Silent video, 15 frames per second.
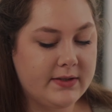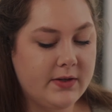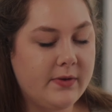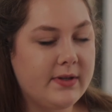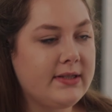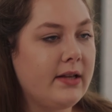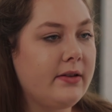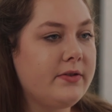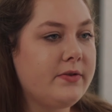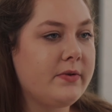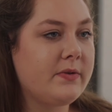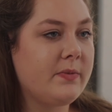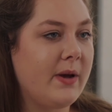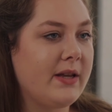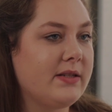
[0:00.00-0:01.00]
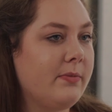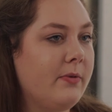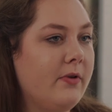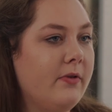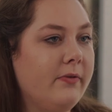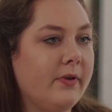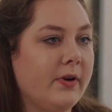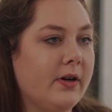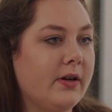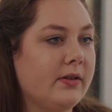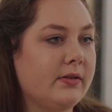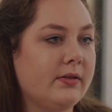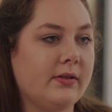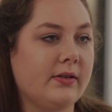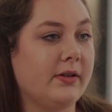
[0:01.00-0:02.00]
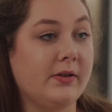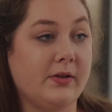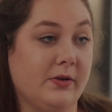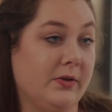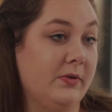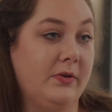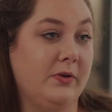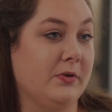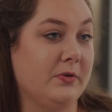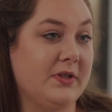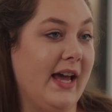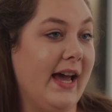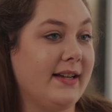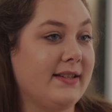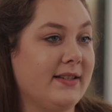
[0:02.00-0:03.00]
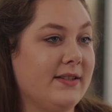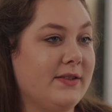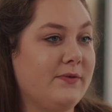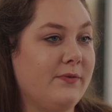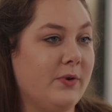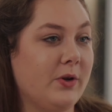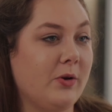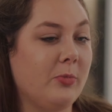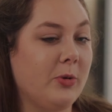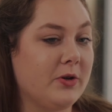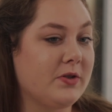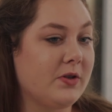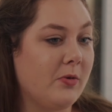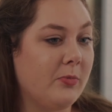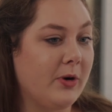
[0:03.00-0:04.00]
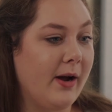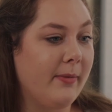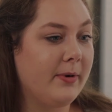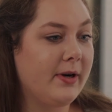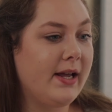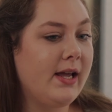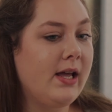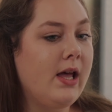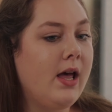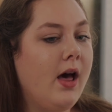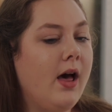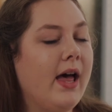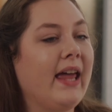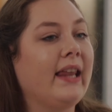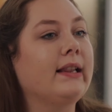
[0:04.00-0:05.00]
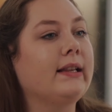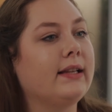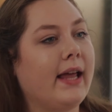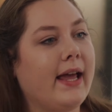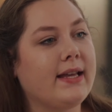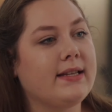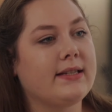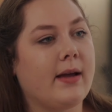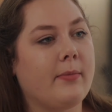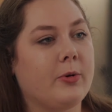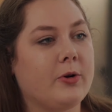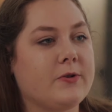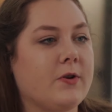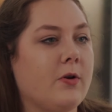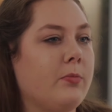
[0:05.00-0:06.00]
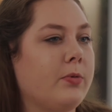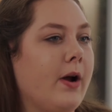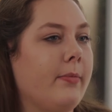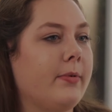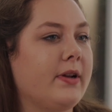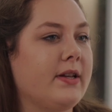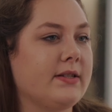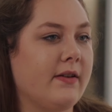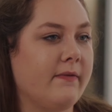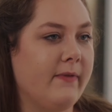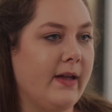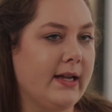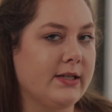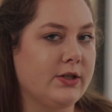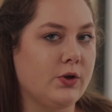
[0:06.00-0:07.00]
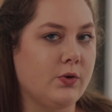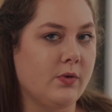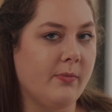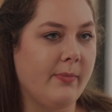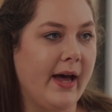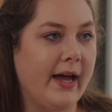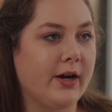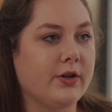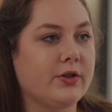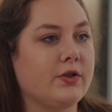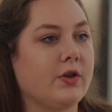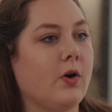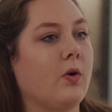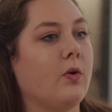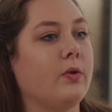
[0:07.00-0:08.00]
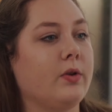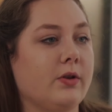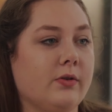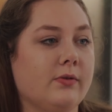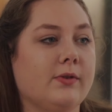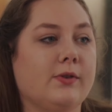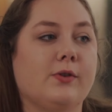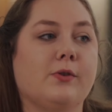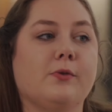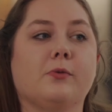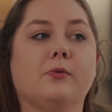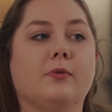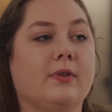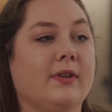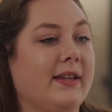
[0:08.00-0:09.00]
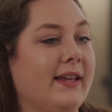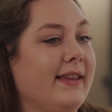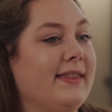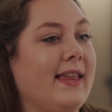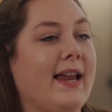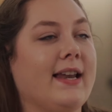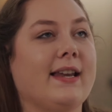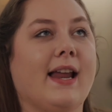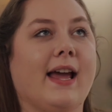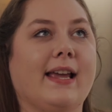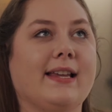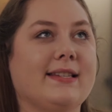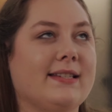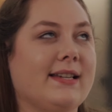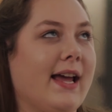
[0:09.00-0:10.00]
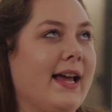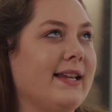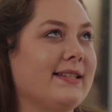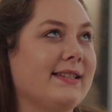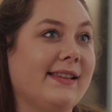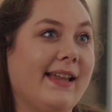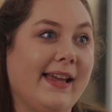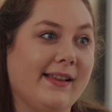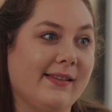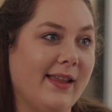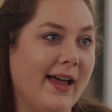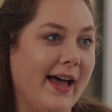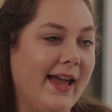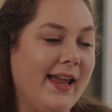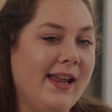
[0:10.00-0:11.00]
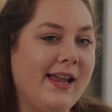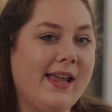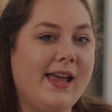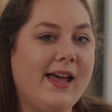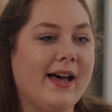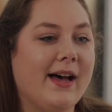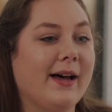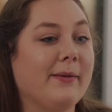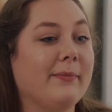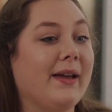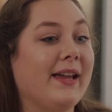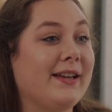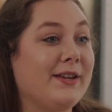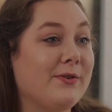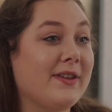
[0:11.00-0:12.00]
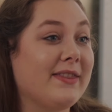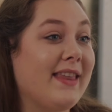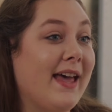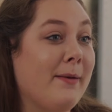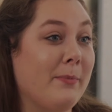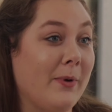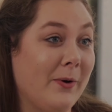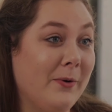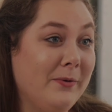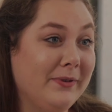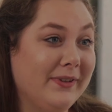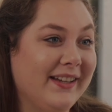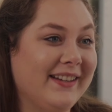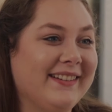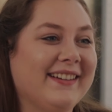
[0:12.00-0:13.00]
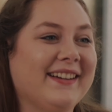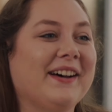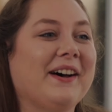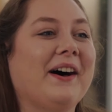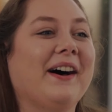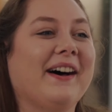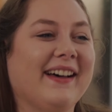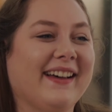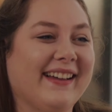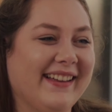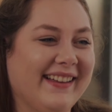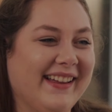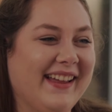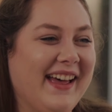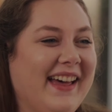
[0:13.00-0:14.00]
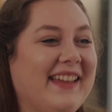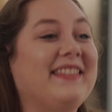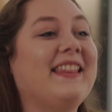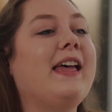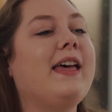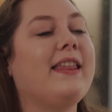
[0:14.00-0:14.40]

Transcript: So the seller's responsible for your taxes for your personal property, unless that personal property is conveyed to the buyer. So you get that nice, nice lake lot, um, and you get that boat. Mm-hmm.